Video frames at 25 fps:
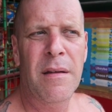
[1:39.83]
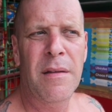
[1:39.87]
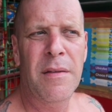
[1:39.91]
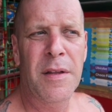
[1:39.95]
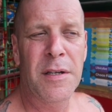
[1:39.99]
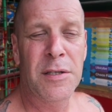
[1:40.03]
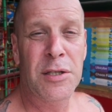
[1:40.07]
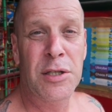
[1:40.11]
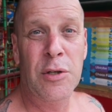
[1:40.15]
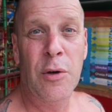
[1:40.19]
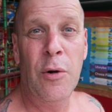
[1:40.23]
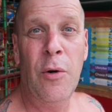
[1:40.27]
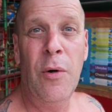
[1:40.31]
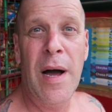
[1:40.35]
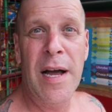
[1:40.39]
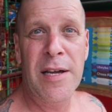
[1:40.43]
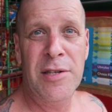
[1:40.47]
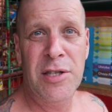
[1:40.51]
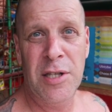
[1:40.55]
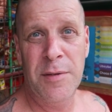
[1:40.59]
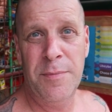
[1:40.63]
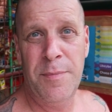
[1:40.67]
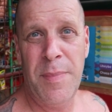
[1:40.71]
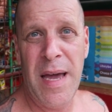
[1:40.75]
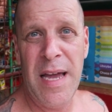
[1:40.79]
The school
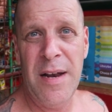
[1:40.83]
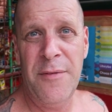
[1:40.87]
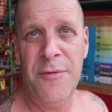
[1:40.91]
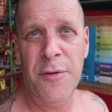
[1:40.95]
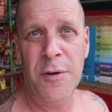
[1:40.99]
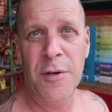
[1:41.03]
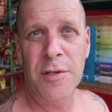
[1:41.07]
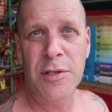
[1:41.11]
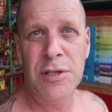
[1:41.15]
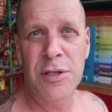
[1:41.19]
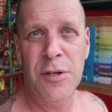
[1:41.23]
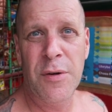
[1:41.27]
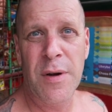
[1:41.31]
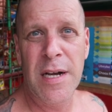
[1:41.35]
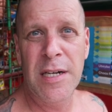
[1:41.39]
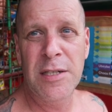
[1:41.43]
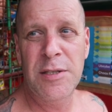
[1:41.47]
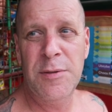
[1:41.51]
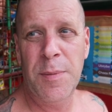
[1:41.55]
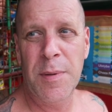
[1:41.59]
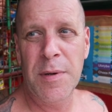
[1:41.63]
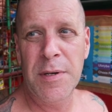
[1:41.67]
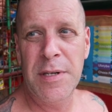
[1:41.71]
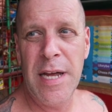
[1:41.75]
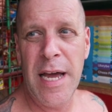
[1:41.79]
actually paid for his
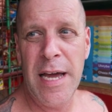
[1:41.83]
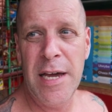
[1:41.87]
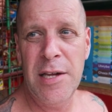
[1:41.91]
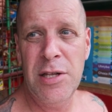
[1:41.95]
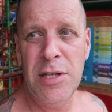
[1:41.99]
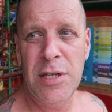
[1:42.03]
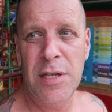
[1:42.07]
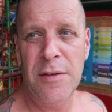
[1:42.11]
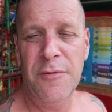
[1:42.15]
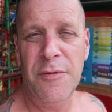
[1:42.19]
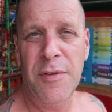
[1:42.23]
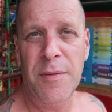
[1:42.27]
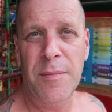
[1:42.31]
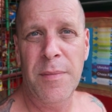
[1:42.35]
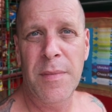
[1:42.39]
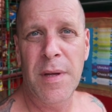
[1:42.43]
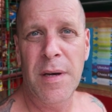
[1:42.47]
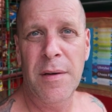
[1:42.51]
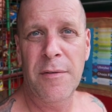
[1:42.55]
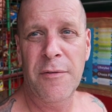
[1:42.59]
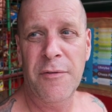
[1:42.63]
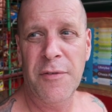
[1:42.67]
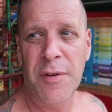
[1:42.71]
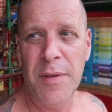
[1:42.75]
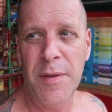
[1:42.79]
transportation from
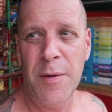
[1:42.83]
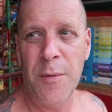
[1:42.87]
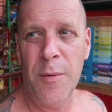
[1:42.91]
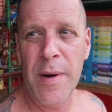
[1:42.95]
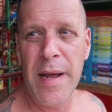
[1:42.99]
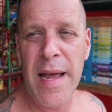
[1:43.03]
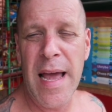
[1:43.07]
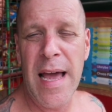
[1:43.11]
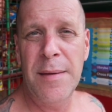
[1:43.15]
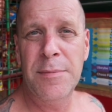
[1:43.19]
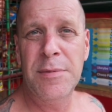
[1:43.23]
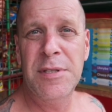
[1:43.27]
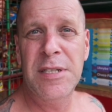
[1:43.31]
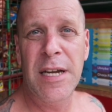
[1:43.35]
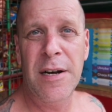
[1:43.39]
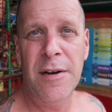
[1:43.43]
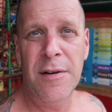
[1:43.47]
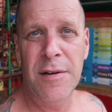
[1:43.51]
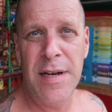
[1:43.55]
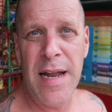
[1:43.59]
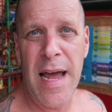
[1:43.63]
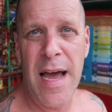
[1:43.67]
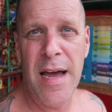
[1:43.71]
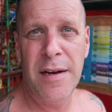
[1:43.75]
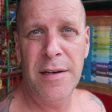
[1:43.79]
the rehab
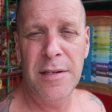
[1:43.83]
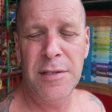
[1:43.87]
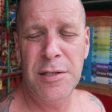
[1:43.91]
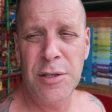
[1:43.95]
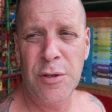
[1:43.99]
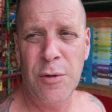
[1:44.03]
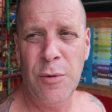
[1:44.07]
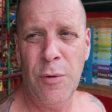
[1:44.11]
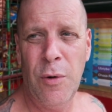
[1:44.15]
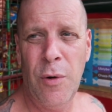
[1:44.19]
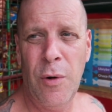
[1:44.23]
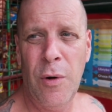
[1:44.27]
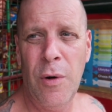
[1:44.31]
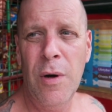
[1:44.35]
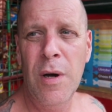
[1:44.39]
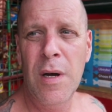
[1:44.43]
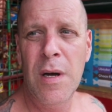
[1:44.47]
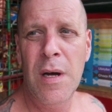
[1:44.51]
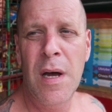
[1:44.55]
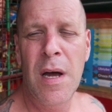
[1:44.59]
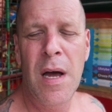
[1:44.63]
center down to school.